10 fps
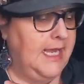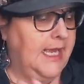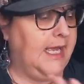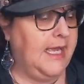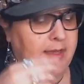
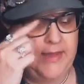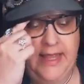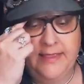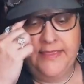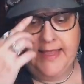
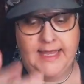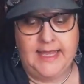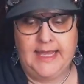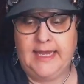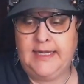And
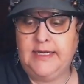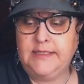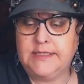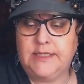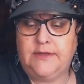then,
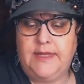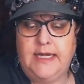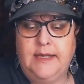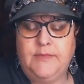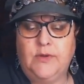so
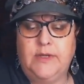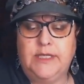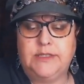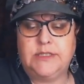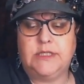then I'm
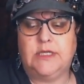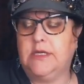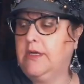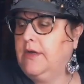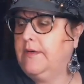going
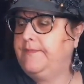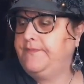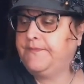to,